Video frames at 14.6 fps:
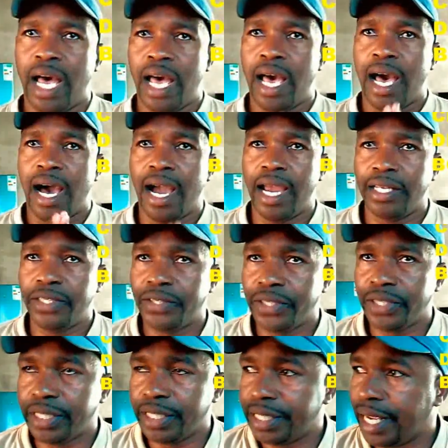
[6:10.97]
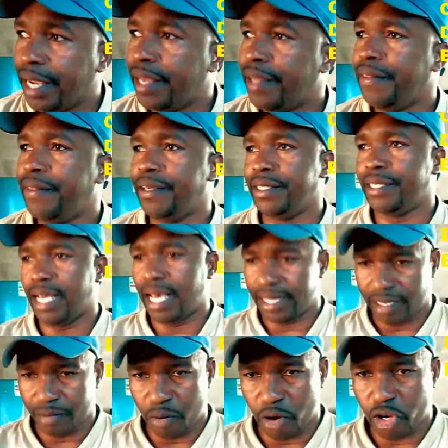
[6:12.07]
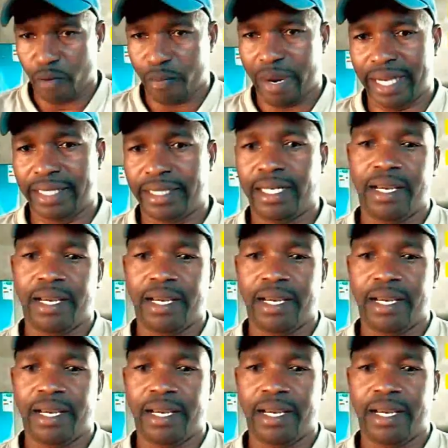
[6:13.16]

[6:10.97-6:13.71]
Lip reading: HYSTRICIDAE. These are the porcupines.